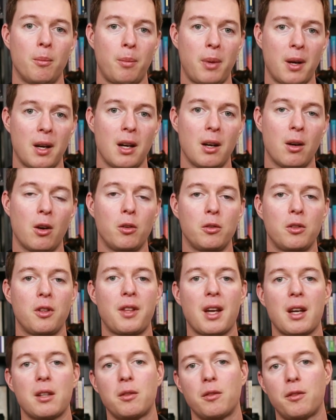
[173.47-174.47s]
per
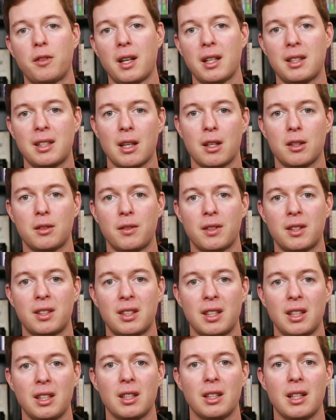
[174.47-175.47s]
100,000 flight hours for
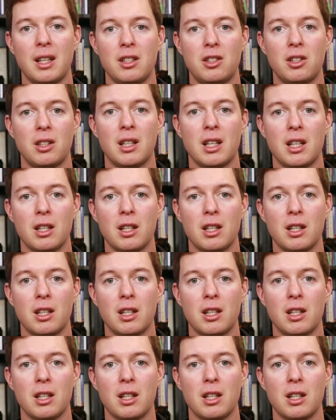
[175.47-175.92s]
single engine